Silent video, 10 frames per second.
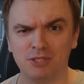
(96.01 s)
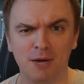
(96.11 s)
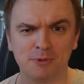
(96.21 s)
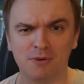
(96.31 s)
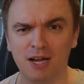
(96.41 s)

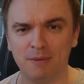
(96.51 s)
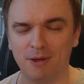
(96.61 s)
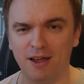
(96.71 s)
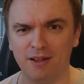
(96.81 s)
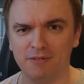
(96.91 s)
subscribe
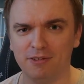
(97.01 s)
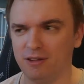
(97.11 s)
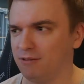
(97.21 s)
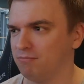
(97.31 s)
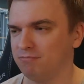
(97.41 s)
and
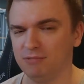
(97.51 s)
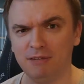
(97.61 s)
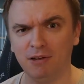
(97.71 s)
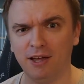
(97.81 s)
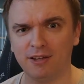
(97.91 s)
uh,
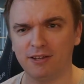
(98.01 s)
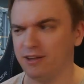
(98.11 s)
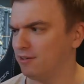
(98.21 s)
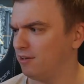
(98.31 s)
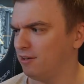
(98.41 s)
leave a like
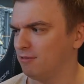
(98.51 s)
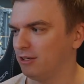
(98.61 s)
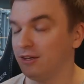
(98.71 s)
and uh,